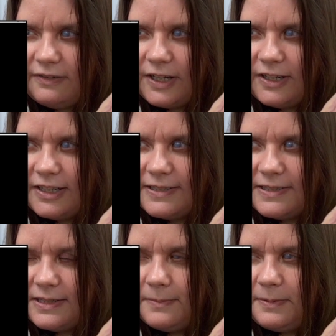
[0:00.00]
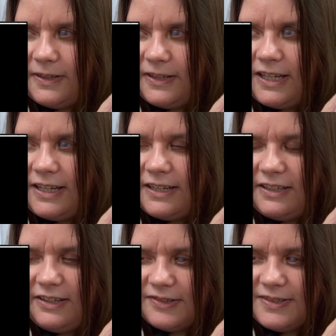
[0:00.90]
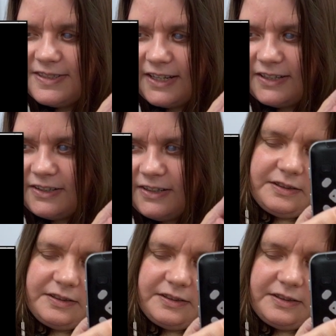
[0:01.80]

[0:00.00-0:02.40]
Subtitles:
very simple notes editor.